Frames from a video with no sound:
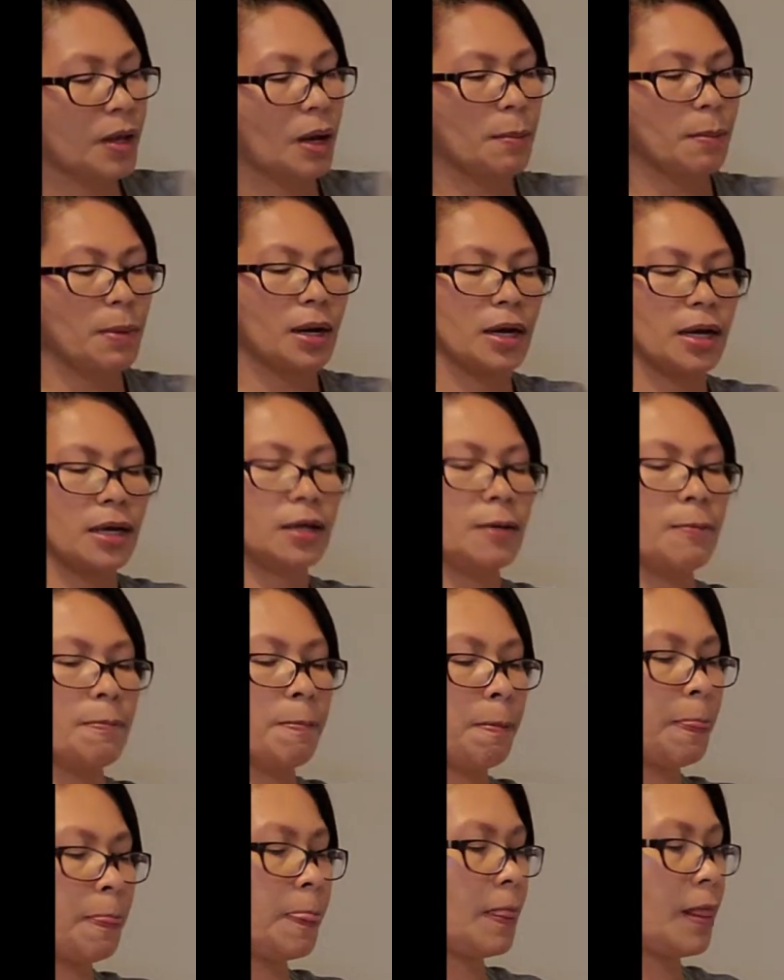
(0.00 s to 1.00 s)
but
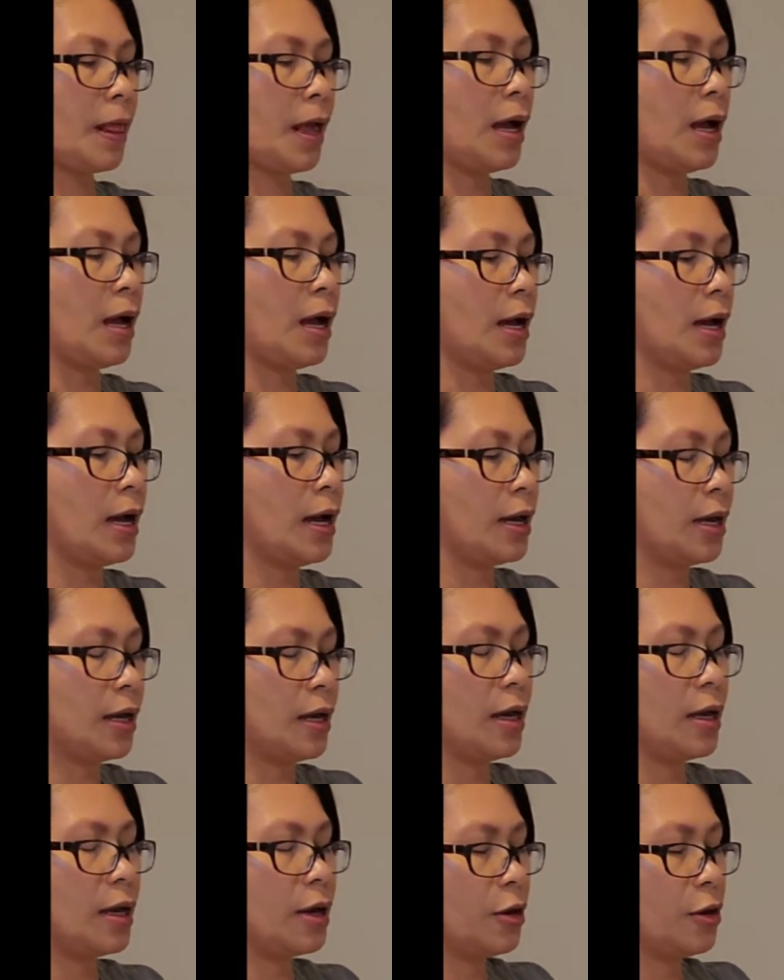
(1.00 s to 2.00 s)

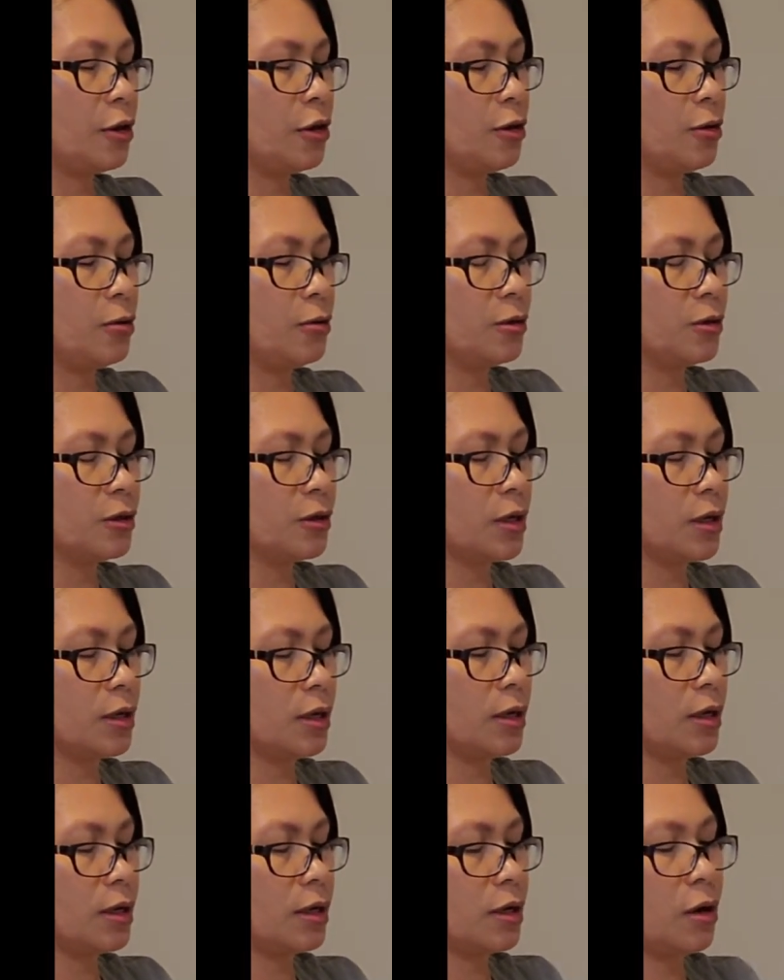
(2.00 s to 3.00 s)
I use
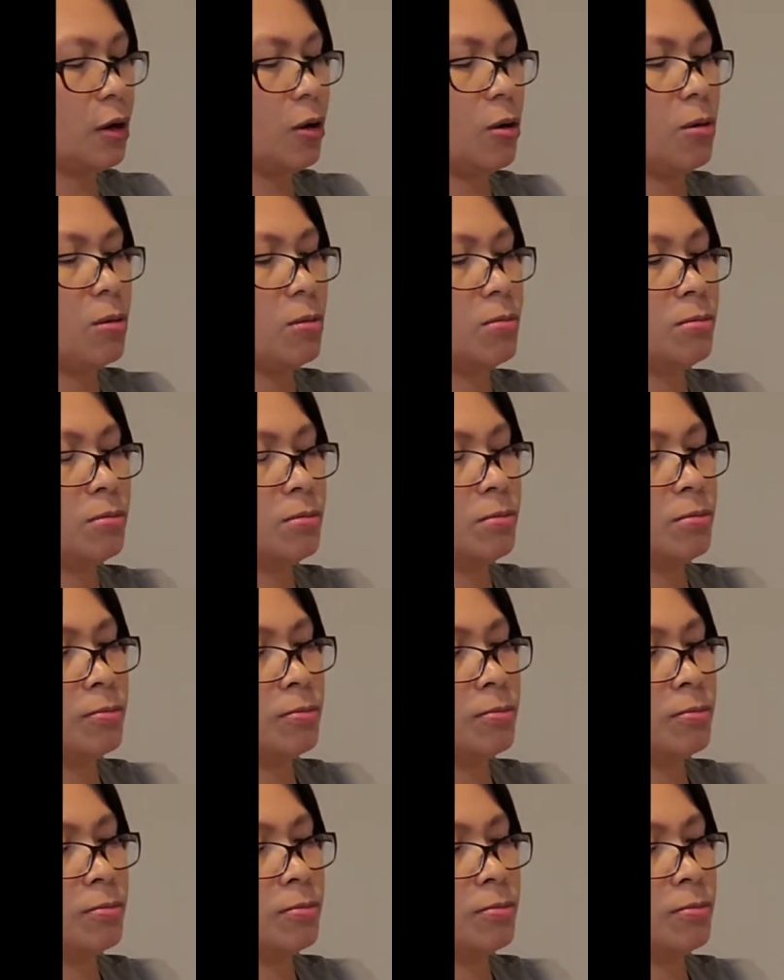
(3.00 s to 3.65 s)
a comb